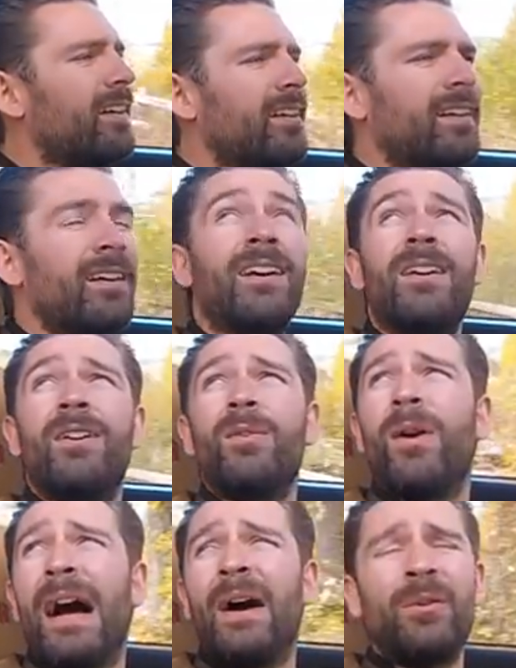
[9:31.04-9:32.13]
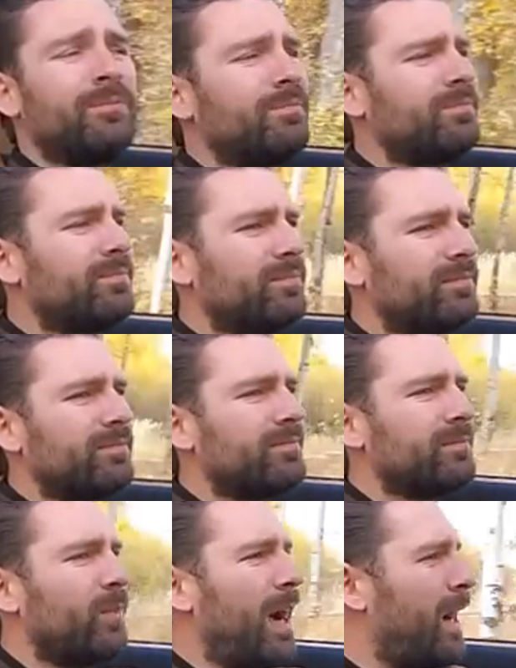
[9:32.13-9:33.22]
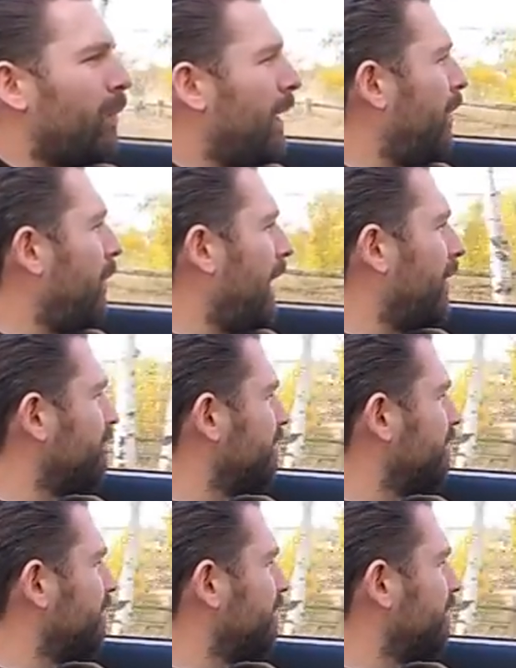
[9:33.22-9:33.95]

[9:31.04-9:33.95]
Oh, wow. Wow, wow, wow.